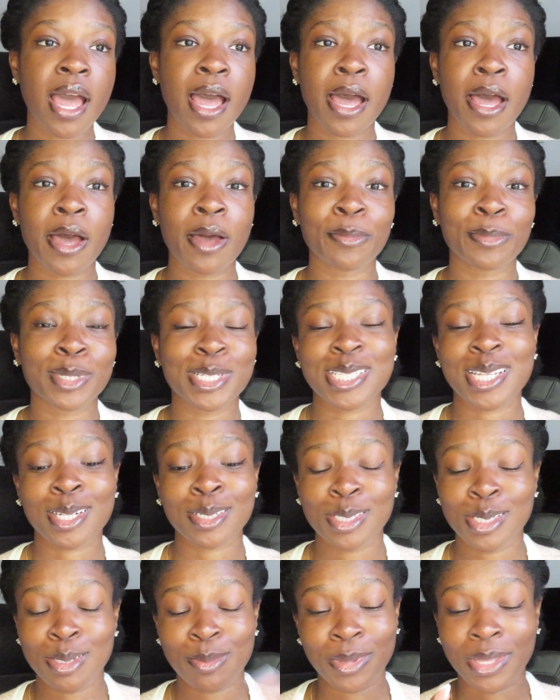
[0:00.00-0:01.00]
It's
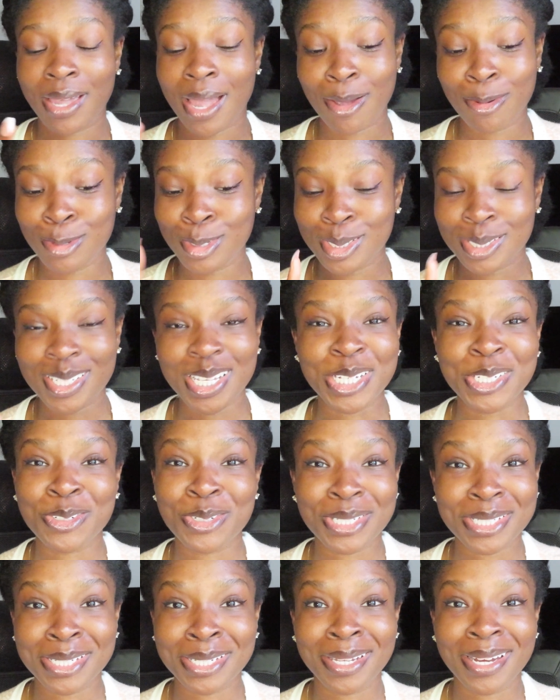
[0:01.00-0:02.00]
actually something I was
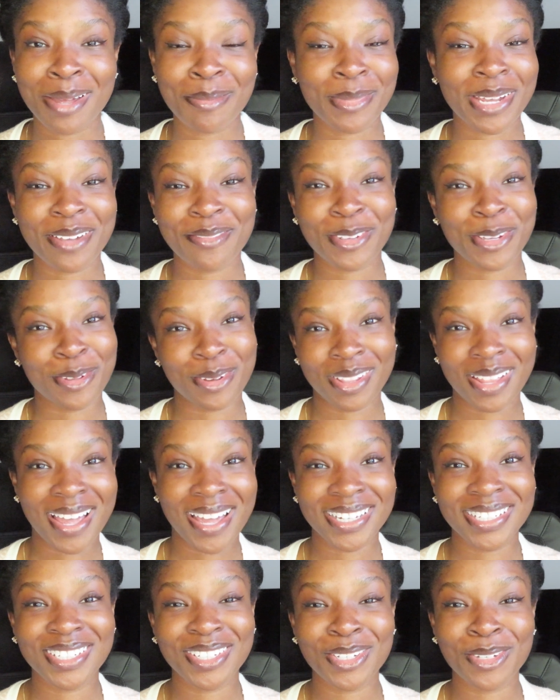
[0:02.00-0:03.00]
interested, I'm not even gonna
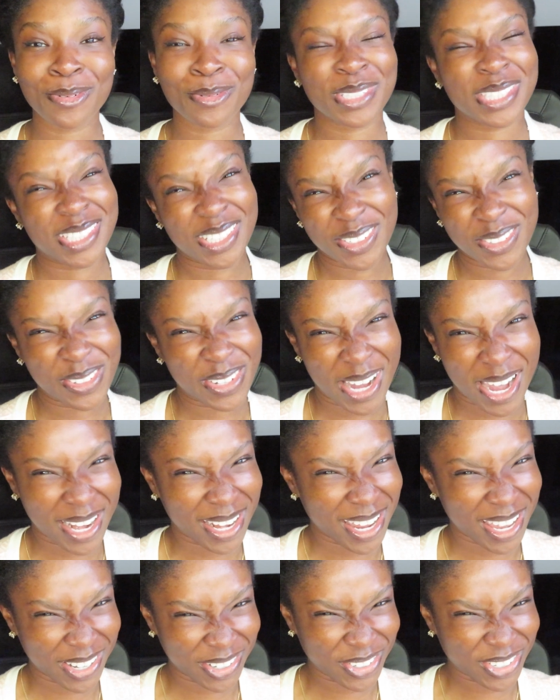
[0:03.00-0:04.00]
lie to you, still kind
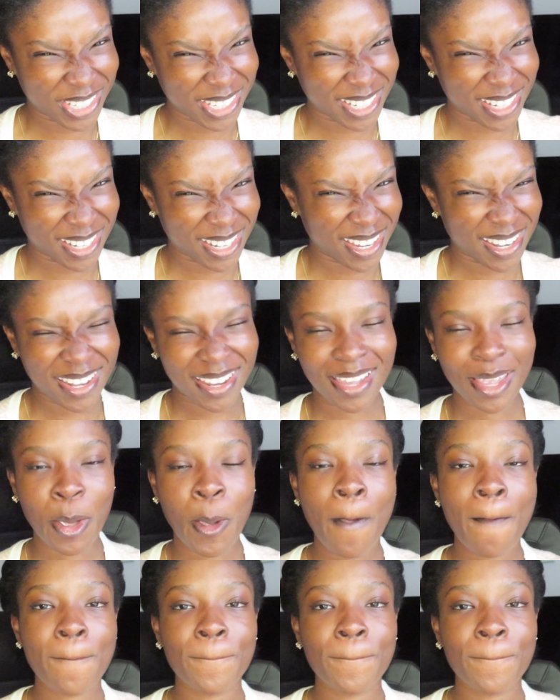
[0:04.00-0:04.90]
of interested in it.